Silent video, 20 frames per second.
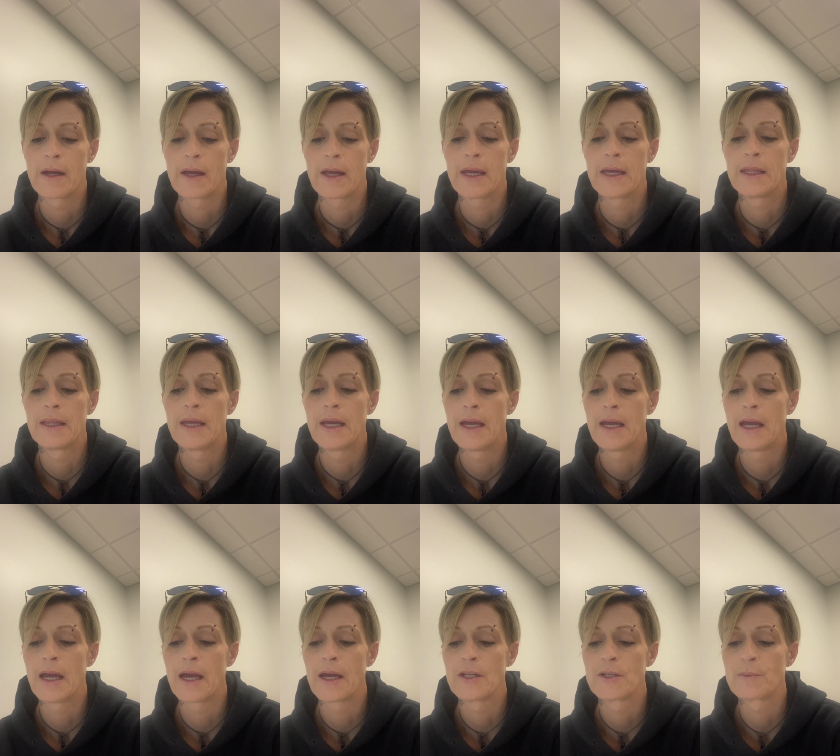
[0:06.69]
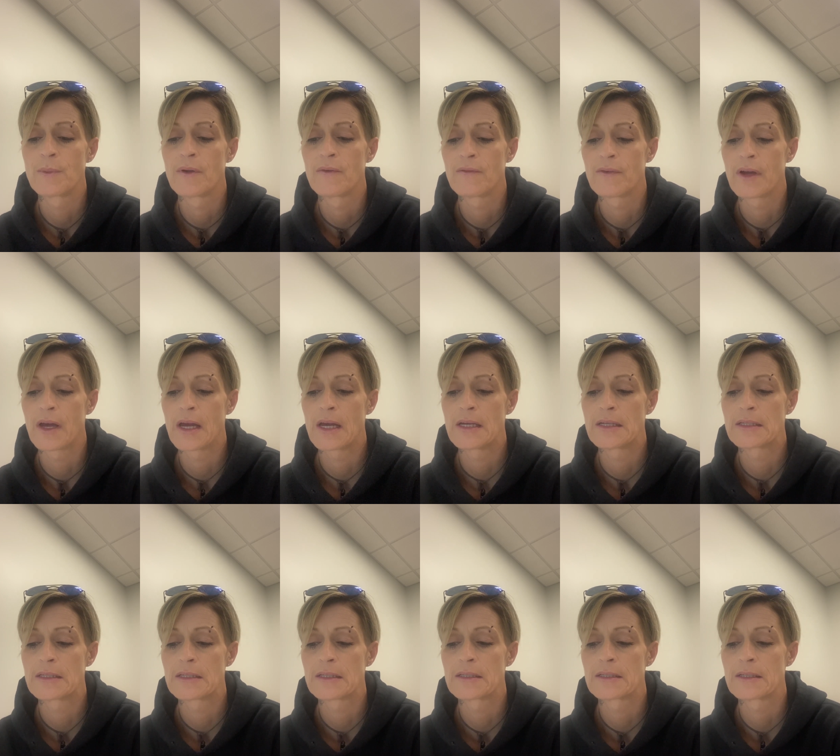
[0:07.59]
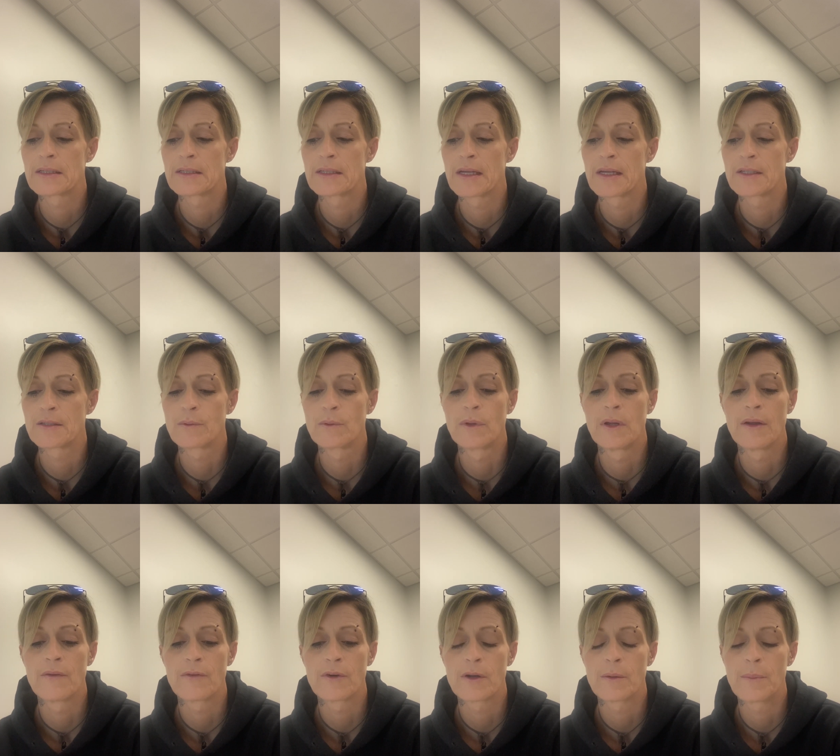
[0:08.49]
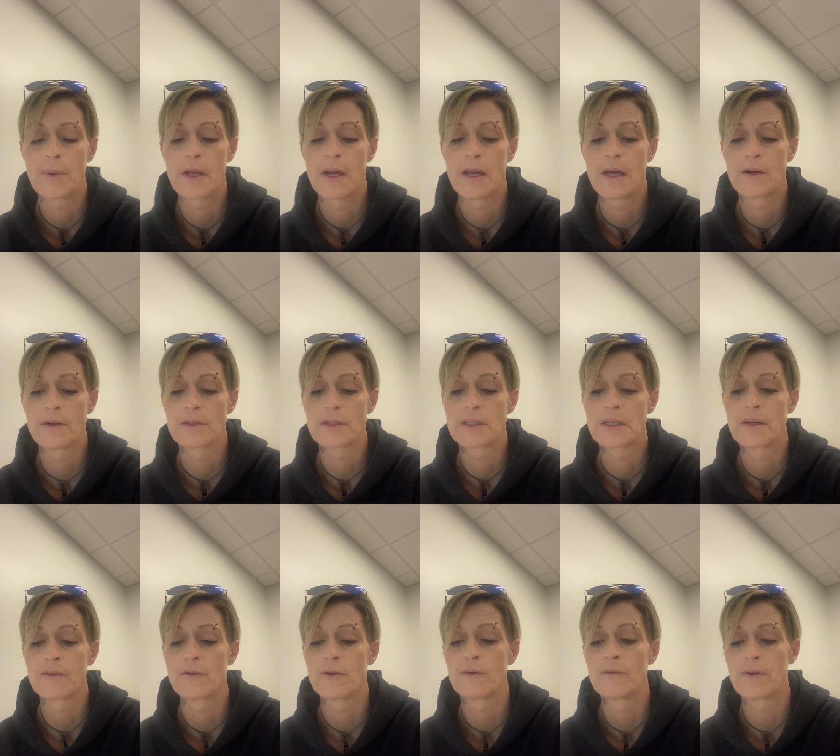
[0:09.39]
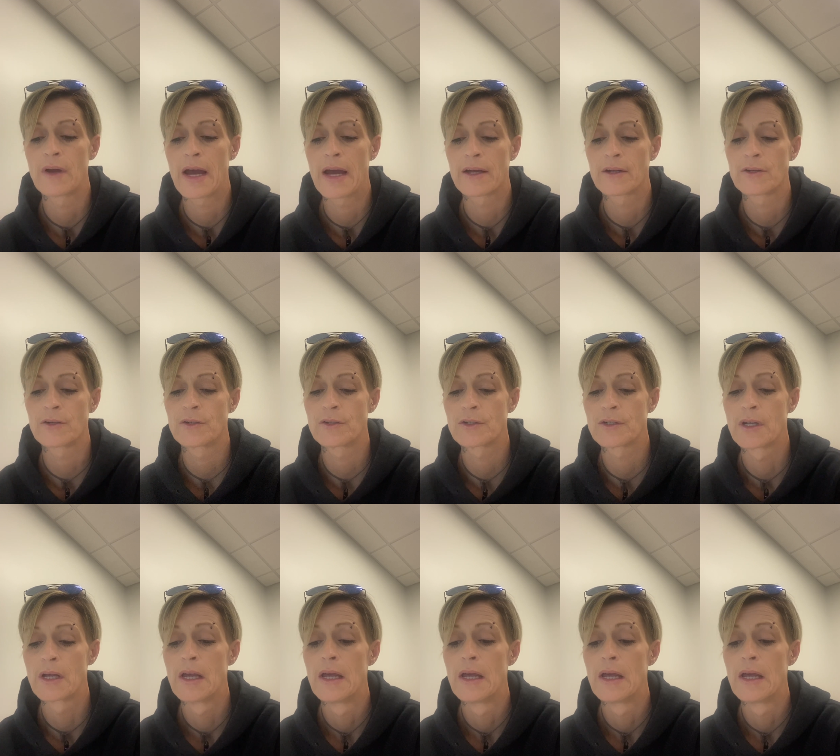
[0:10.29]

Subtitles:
In the engagement phase, success will differ depending on several factors.